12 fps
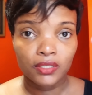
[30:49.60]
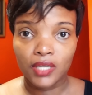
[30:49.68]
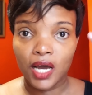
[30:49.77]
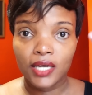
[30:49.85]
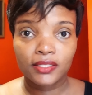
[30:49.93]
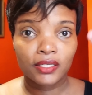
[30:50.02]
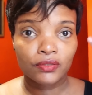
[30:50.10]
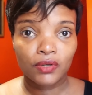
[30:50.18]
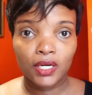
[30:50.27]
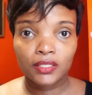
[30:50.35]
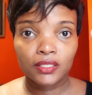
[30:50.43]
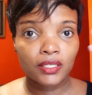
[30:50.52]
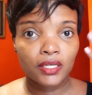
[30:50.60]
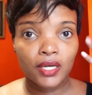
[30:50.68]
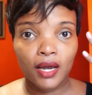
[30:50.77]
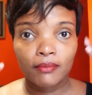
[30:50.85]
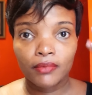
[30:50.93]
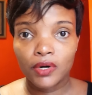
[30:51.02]
Guys, as you can see,
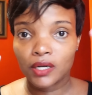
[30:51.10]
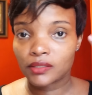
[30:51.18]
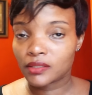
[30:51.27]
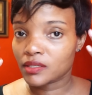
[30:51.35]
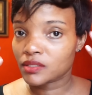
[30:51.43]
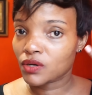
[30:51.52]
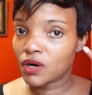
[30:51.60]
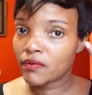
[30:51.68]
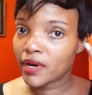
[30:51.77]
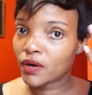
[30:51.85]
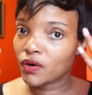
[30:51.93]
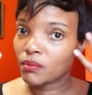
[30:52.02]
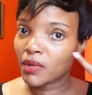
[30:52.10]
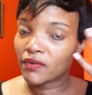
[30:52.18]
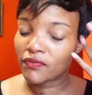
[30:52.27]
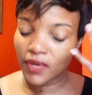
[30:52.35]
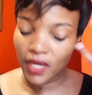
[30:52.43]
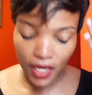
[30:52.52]
I'm not, there's no ring on my
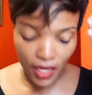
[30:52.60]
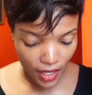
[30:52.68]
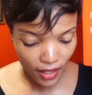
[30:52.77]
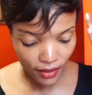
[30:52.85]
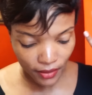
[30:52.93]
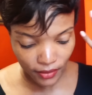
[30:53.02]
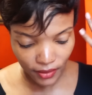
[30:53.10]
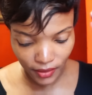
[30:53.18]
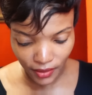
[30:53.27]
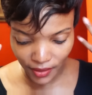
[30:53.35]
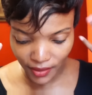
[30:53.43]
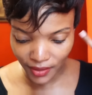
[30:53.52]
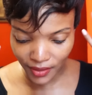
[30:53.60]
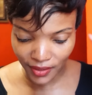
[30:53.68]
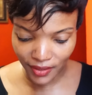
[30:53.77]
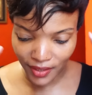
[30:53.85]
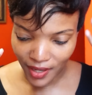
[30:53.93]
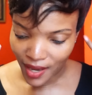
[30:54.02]
finger.
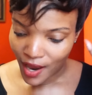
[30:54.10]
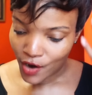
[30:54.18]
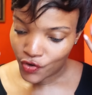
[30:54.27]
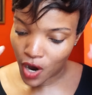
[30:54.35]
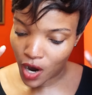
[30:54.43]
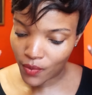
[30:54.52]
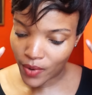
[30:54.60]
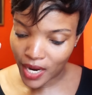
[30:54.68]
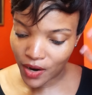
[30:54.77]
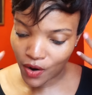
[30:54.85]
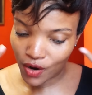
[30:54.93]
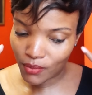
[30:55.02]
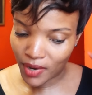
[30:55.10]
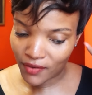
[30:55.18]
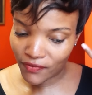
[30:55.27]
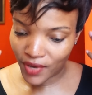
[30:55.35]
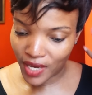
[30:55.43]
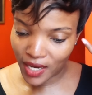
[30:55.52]
No ring on my
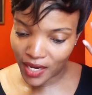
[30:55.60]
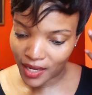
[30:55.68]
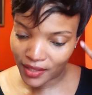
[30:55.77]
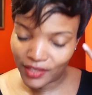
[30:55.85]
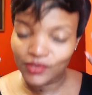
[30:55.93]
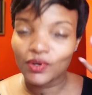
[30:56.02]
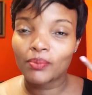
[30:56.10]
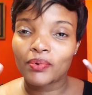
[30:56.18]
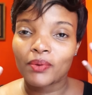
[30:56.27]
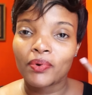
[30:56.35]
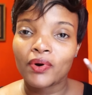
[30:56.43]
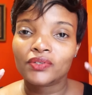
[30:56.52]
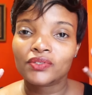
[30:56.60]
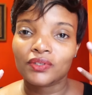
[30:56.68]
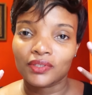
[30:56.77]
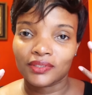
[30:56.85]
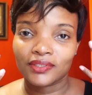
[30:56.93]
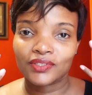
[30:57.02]
finger. There's no
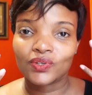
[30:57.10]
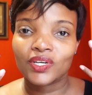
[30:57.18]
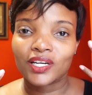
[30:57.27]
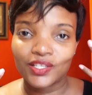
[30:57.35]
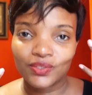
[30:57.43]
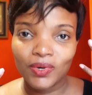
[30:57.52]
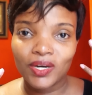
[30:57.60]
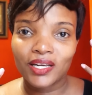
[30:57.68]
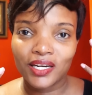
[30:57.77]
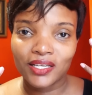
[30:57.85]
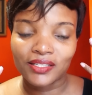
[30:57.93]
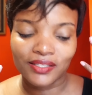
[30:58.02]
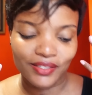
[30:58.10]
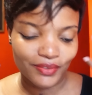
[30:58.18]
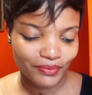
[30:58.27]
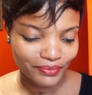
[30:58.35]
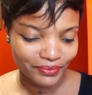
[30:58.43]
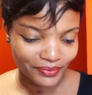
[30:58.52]
proposal. So it is what it is.